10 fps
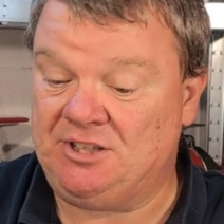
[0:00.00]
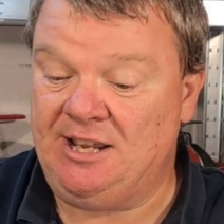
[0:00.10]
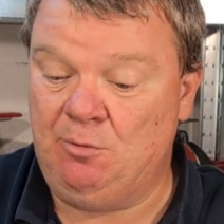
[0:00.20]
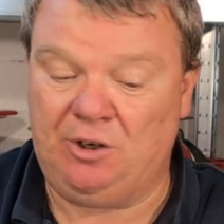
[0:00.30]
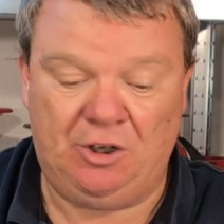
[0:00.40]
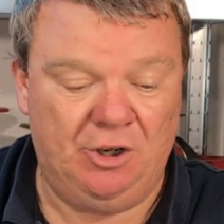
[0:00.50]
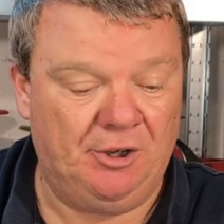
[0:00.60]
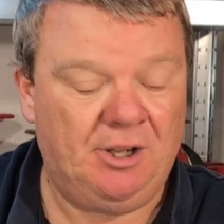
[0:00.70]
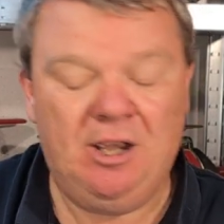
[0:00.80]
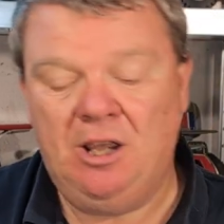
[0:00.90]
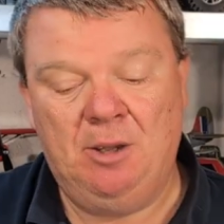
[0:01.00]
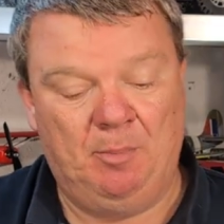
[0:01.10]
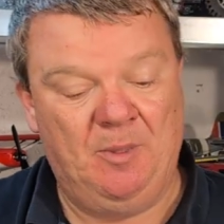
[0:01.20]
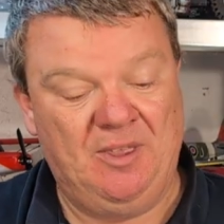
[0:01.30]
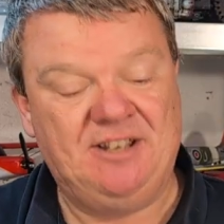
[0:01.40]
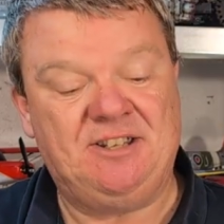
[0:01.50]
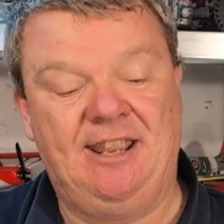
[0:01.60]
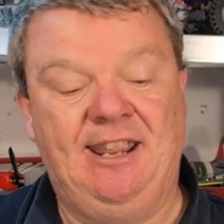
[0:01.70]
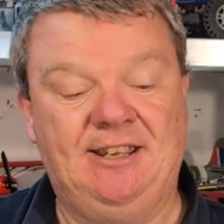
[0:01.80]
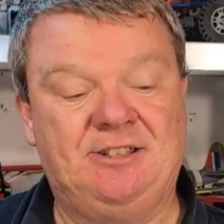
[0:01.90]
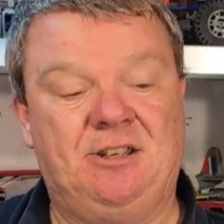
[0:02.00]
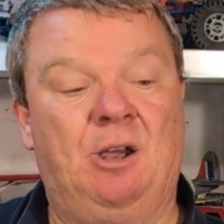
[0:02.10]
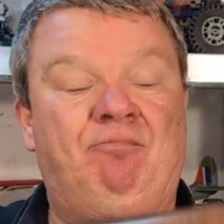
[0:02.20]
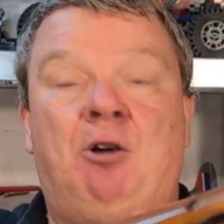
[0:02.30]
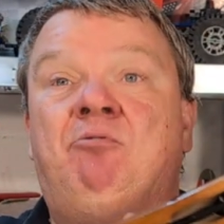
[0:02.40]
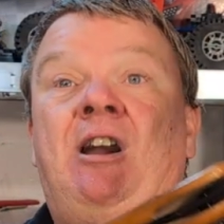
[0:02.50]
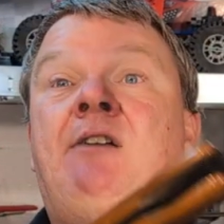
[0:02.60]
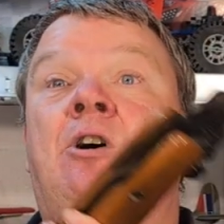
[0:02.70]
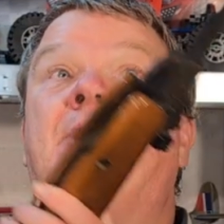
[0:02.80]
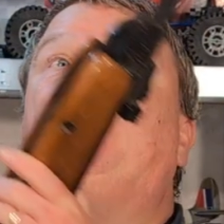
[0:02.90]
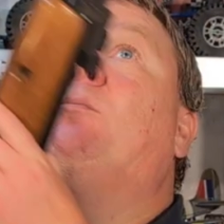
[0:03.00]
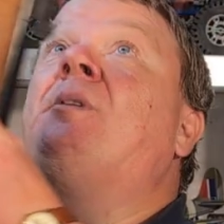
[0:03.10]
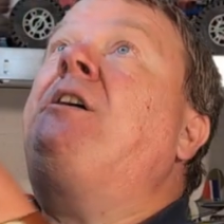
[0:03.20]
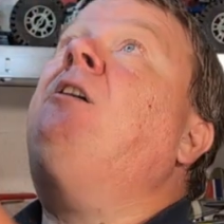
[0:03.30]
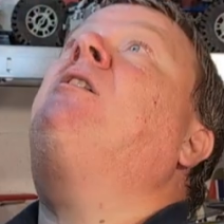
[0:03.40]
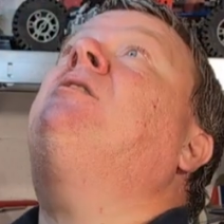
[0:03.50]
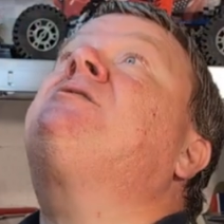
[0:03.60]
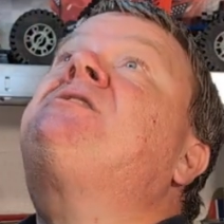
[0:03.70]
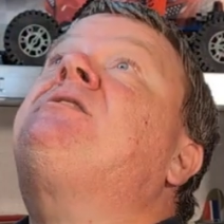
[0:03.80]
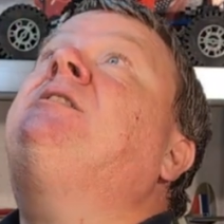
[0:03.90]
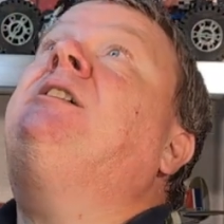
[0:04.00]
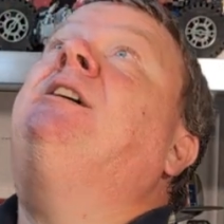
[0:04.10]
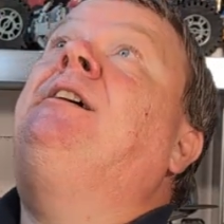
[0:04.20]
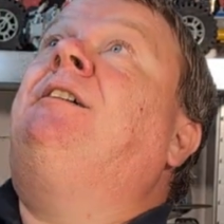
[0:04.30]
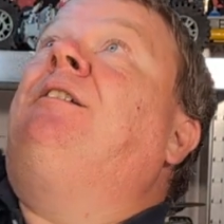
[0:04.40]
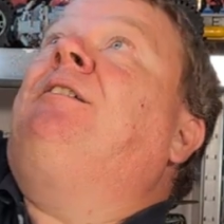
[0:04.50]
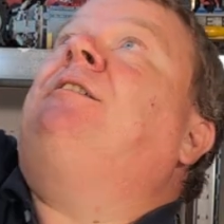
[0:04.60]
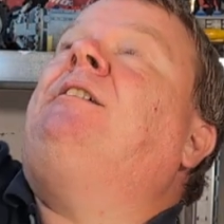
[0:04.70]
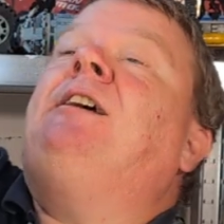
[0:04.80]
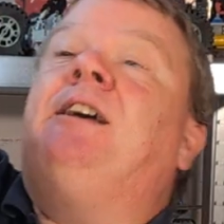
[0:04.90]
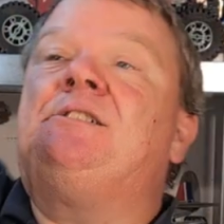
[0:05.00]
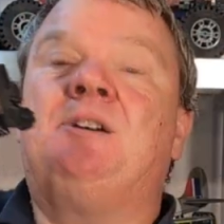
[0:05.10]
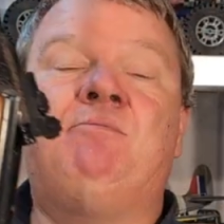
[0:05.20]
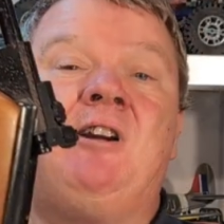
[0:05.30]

They were good, but this is a proper air rifle because it's a